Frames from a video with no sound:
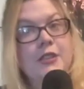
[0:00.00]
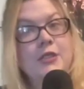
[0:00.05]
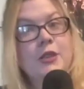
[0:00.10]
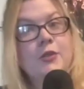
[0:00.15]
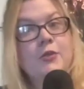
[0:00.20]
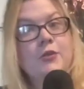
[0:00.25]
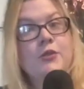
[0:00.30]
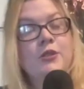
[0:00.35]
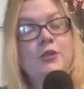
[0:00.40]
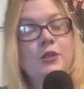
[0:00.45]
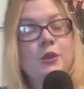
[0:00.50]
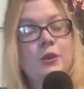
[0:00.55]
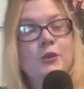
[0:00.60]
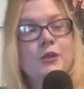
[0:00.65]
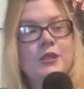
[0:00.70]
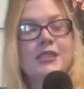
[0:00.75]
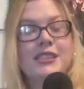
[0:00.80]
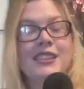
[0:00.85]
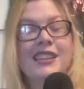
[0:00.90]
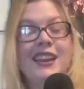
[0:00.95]
So
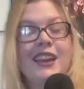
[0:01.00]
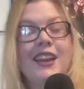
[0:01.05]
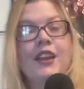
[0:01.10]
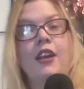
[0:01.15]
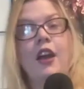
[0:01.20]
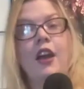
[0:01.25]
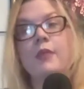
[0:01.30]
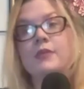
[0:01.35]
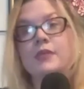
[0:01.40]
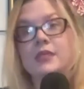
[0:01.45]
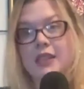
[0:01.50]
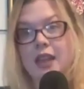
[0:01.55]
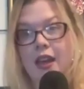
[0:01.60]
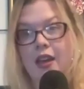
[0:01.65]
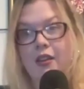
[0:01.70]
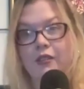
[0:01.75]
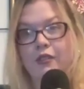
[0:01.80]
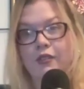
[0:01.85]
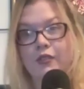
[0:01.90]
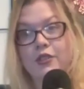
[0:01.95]
Zeus comes
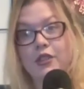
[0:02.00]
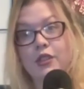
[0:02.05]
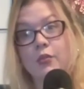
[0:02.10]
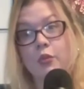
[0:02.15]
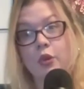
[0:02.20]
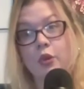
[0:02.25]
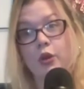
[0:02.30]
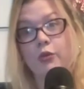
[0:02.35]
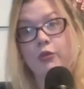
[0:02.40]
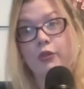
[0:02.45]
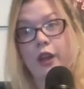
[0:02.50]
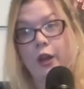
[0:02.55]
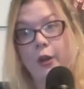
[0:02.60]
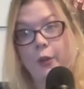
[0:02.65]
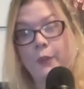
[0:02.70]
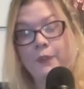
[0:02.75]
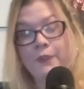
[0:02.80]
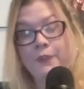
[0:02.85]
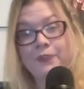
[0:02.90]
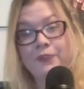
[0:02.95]
down to the mortal realm